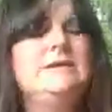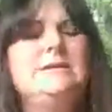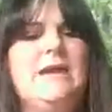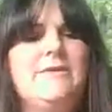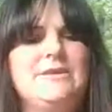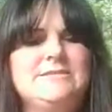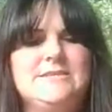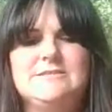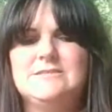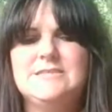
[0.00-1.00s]
Yeah, this
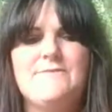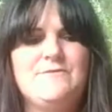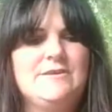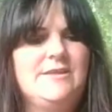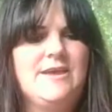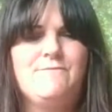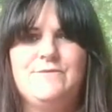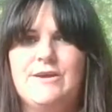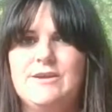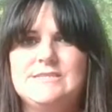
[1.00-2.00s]
is definitely a
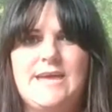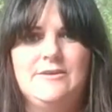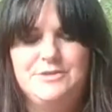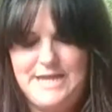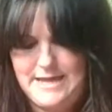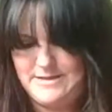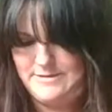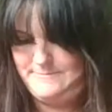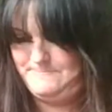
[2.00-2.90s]
fairy tale deck.